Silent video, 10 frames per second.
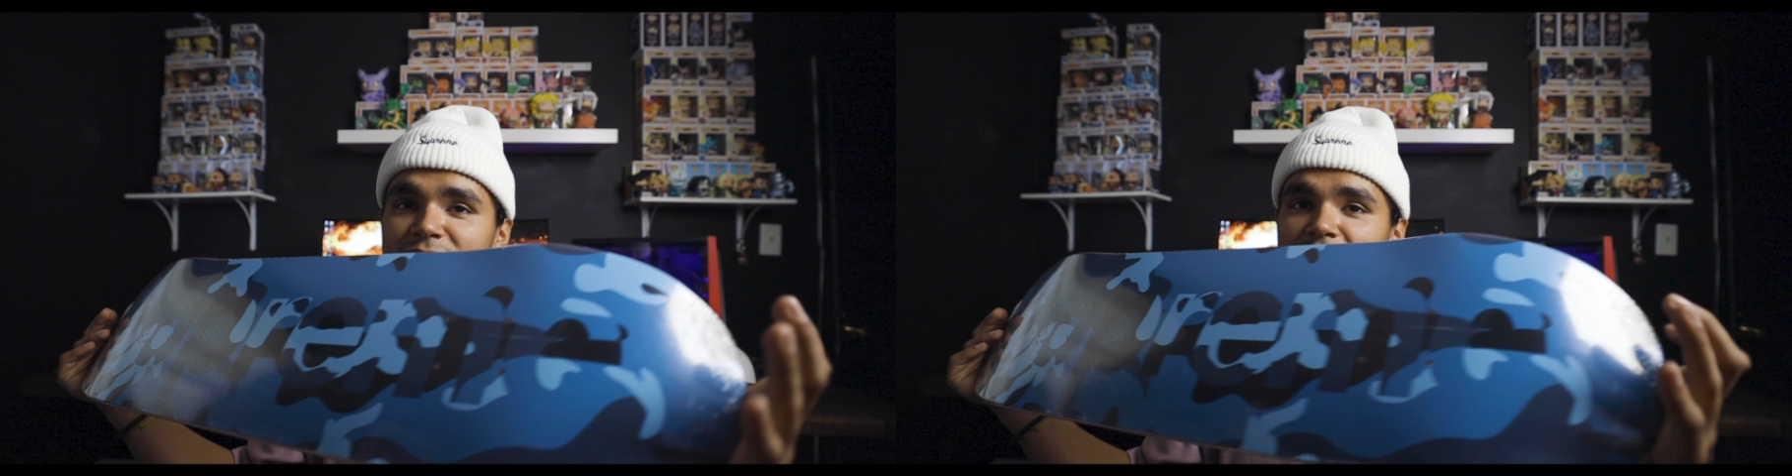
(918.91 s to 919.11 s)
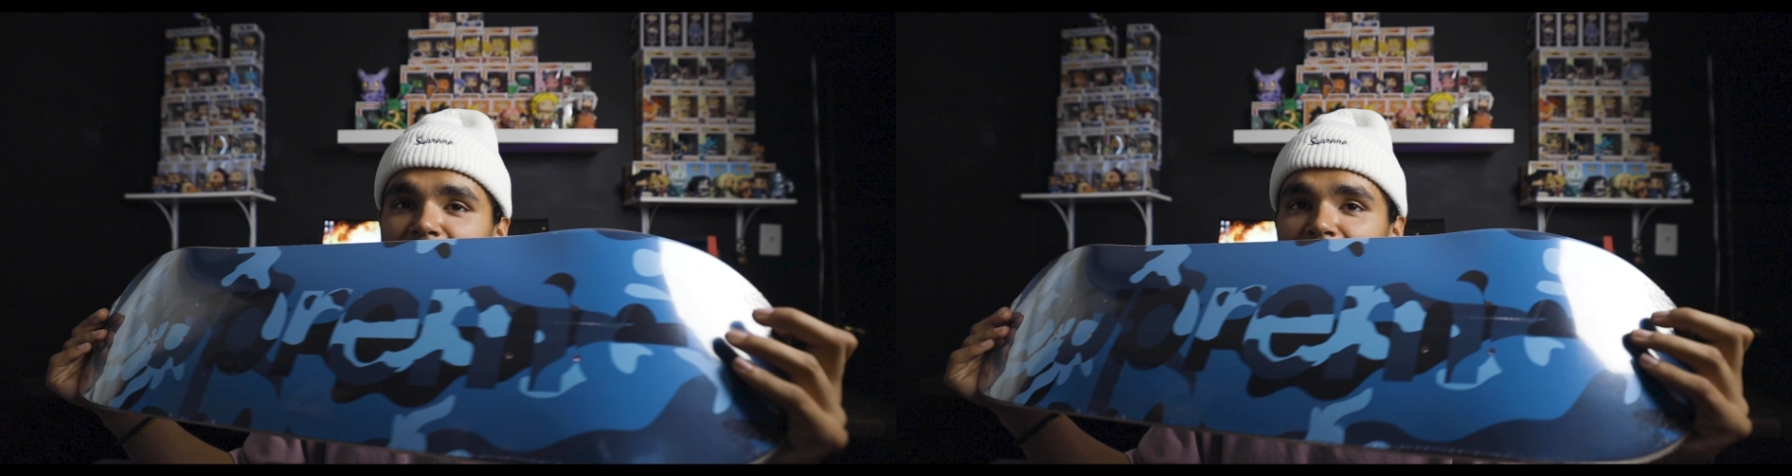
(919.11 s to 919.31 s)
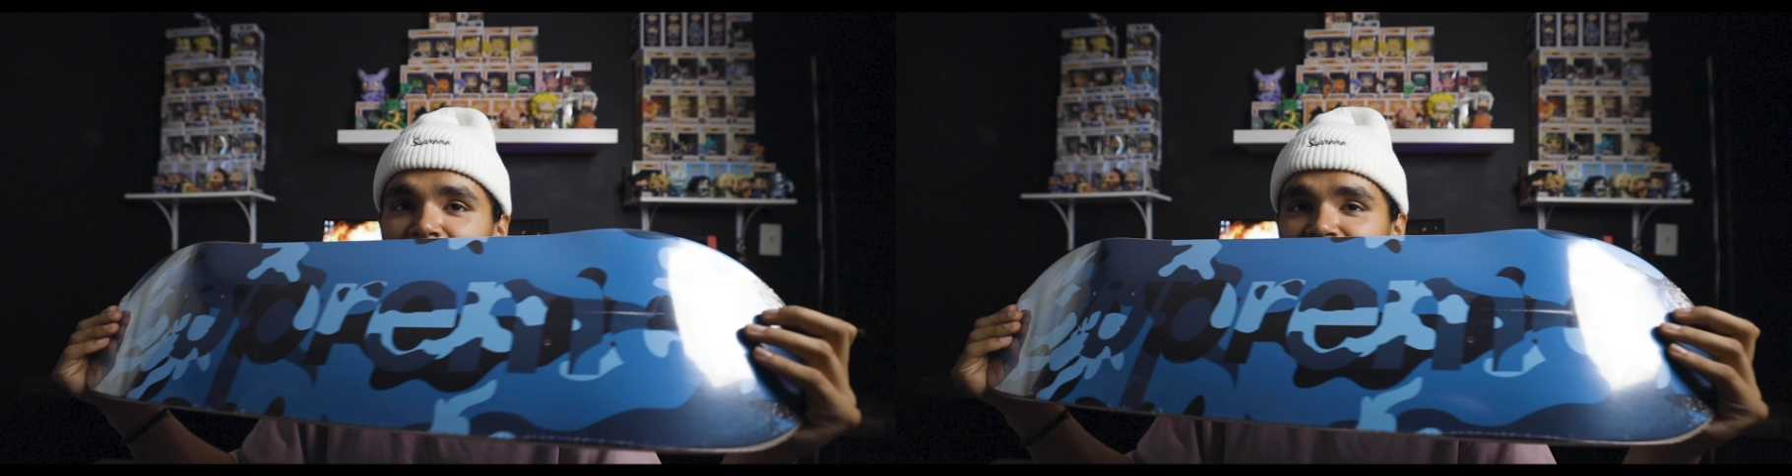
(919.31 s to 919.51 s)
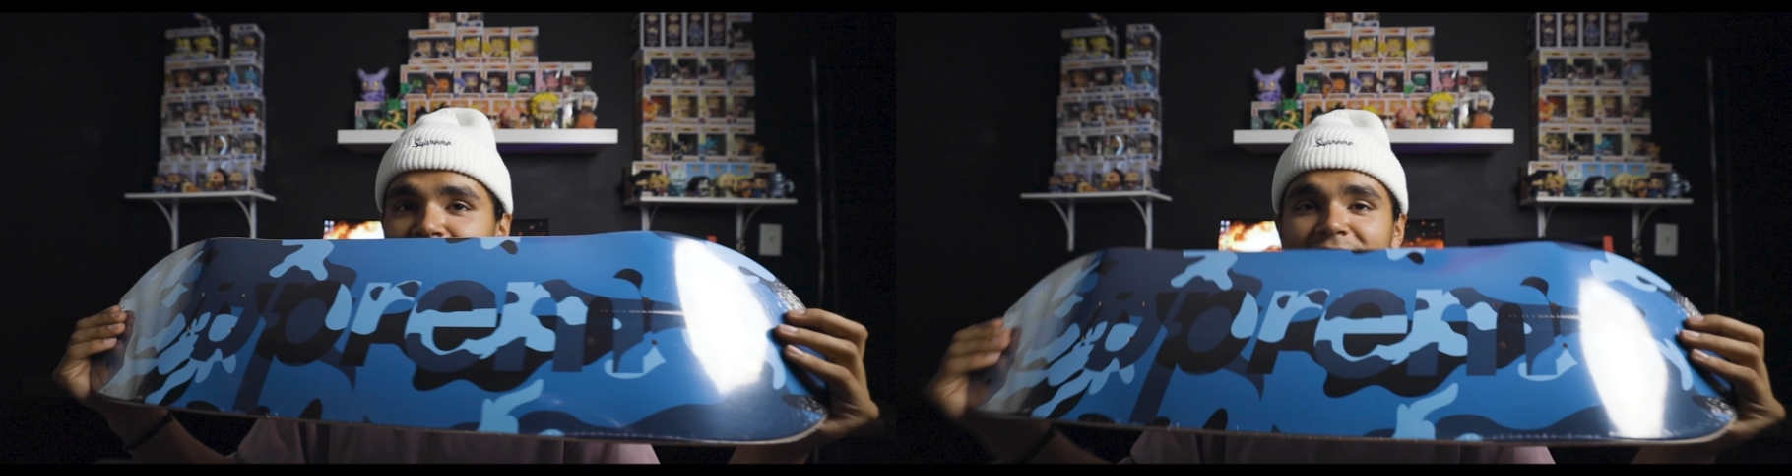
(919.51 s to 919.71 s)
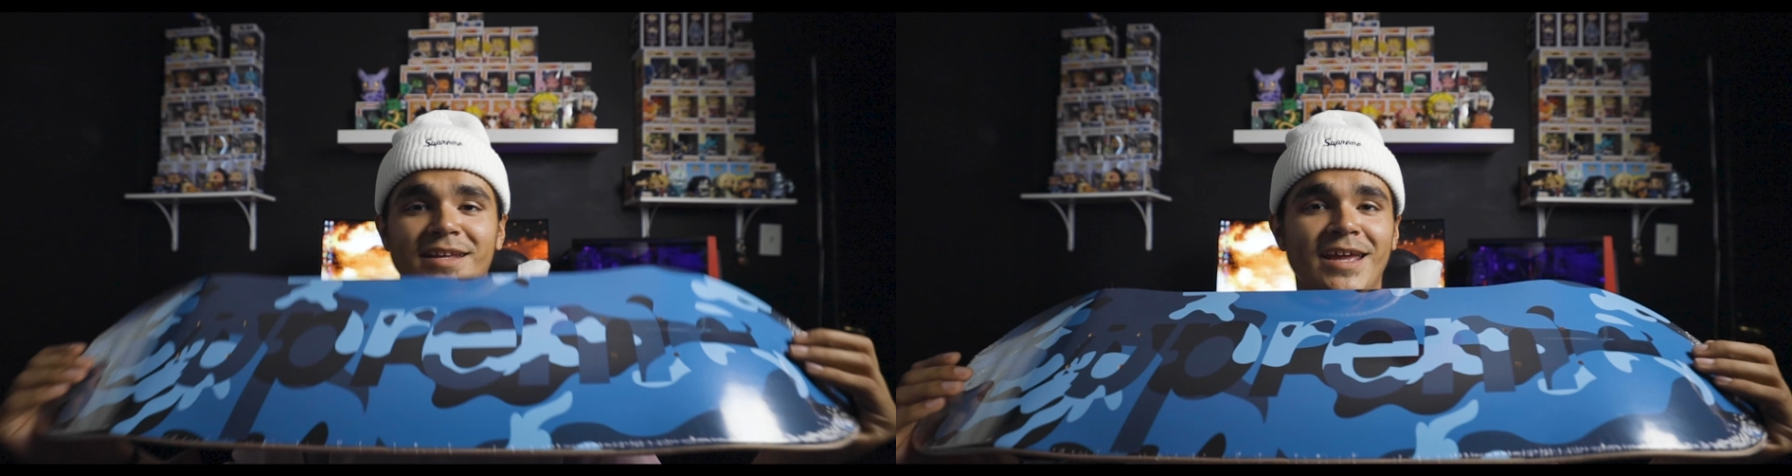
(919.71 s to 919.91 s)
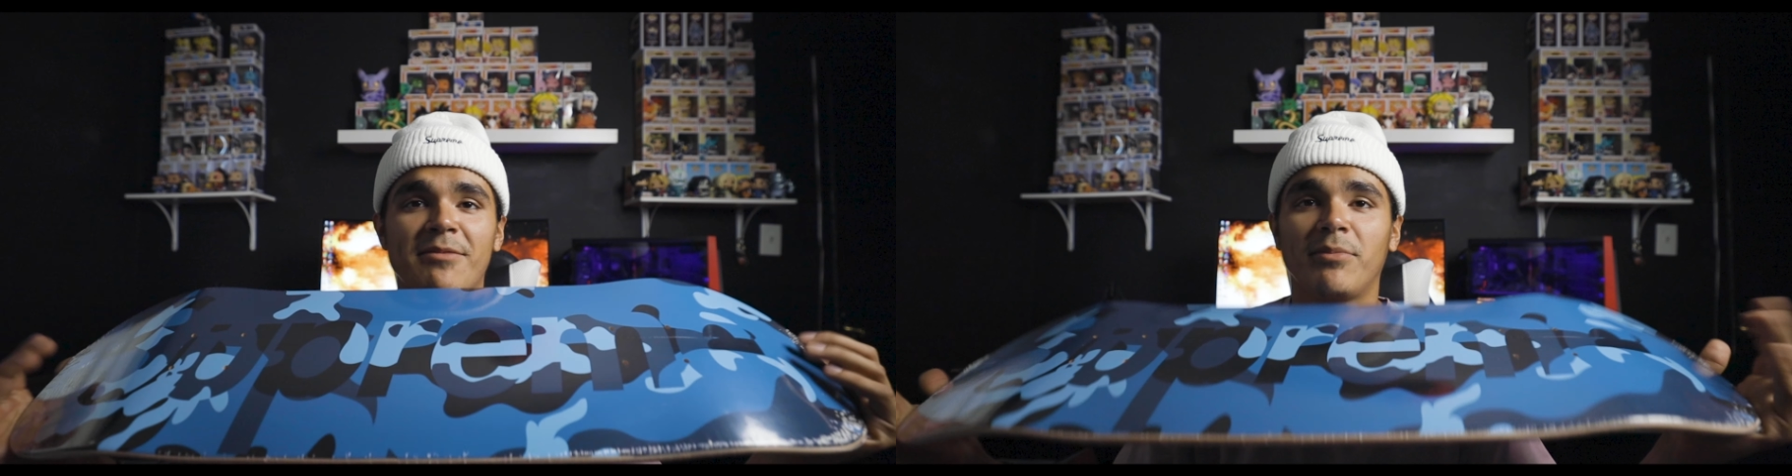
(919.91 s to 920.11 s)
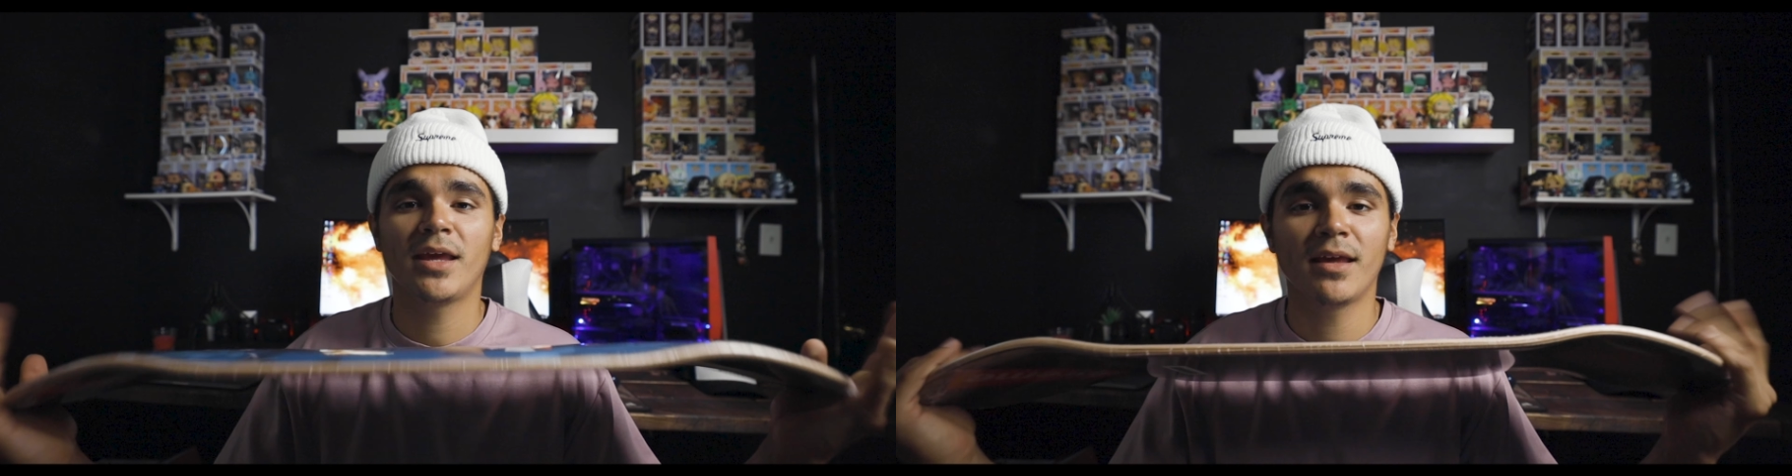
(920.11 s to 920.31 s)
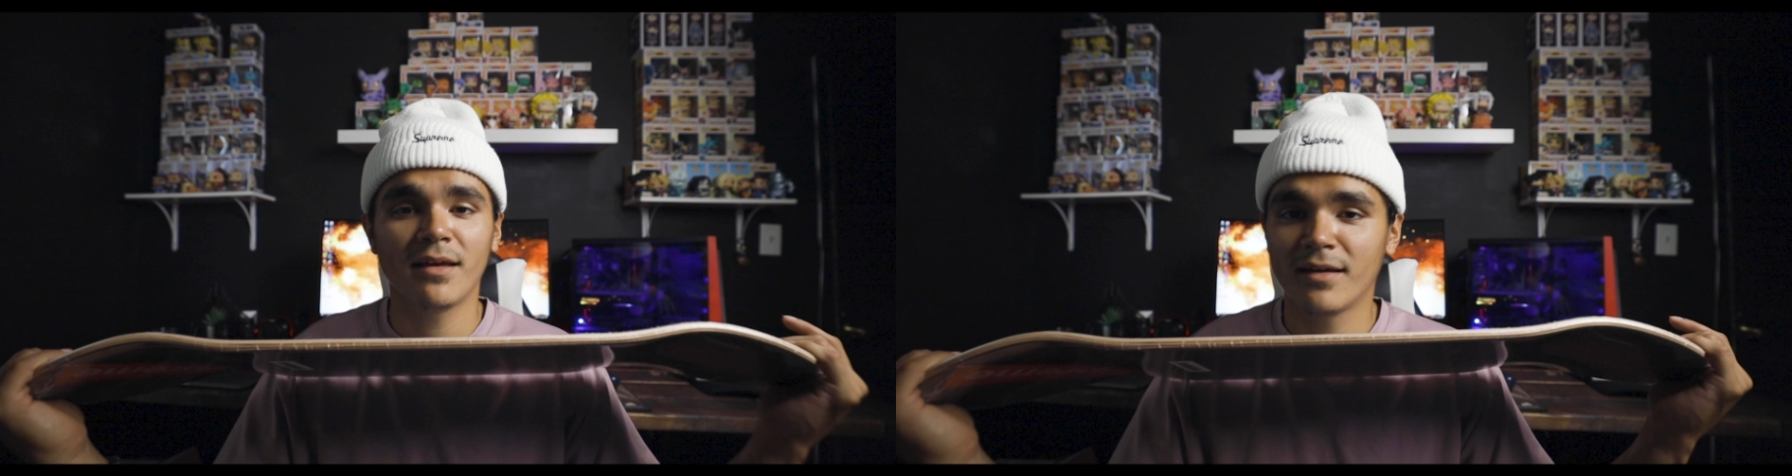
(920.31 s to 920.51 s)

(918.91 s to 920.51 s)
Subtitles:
me, DM me.